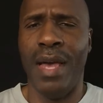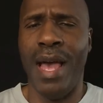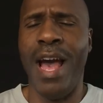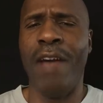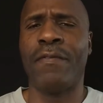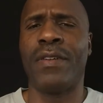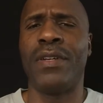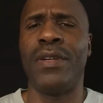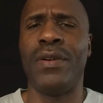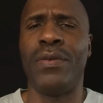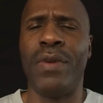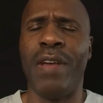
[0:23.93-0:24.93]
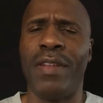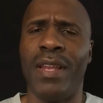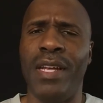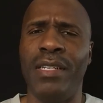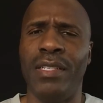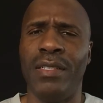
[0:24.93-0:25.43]
after
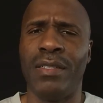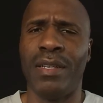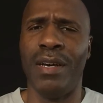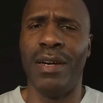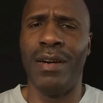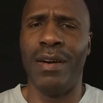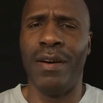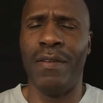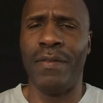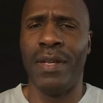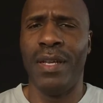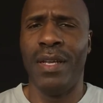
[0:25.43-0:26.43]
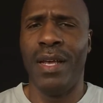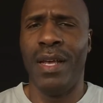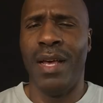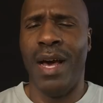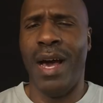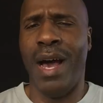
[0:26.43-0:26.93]
revelations of
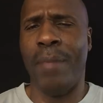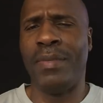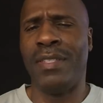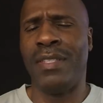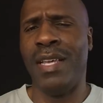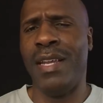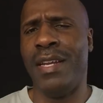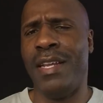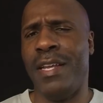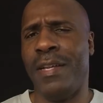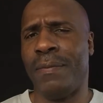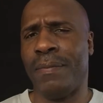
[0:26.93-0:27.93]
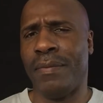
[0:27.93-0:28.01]
obscenity